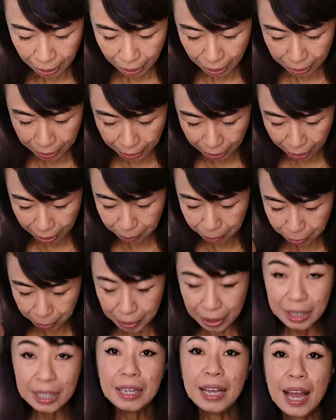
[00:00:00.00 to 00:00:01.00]
And I'm
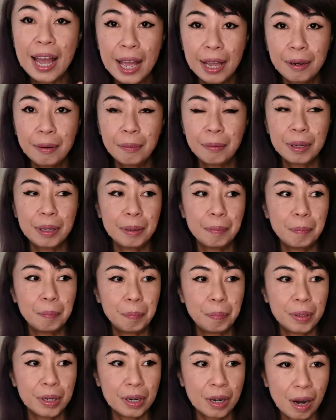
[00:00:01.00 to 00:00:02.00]
really angry
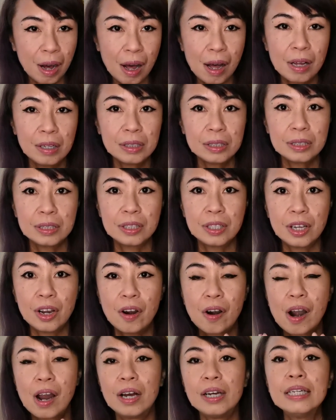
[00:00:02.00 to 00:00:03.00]
because
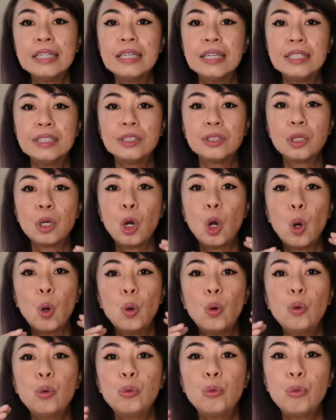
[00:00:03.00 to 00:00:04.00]
there are kids
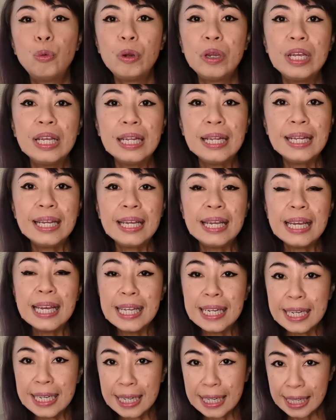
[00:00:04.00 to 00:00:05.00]
who really
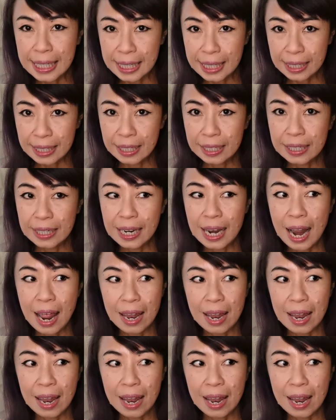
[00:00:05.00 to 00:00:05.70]
needed